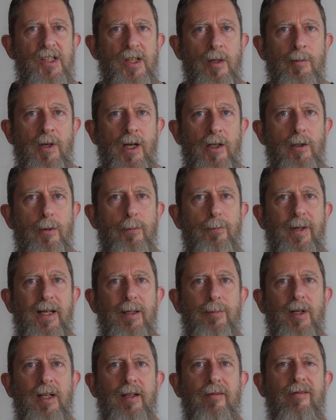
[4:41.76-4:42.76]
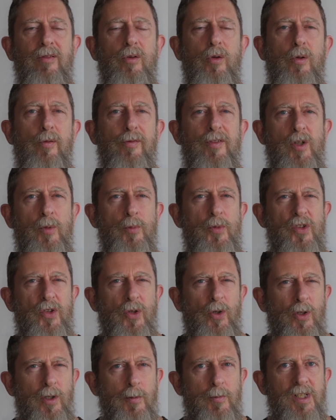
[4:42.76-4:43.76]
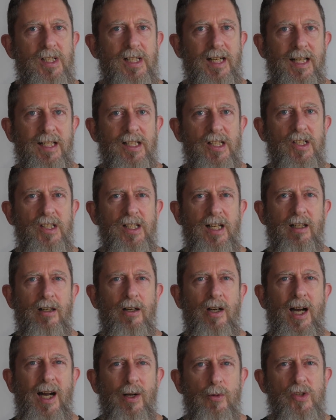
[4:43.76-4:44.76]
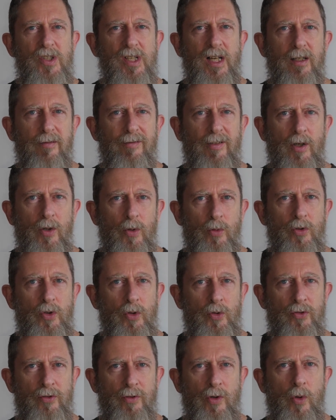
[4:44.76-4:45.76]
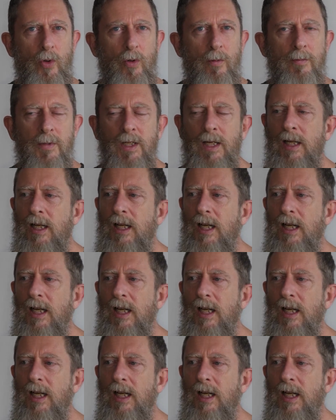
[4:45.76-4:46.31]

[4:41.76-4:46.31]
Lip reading: some other people involved, some circumstances that are outside of our own control,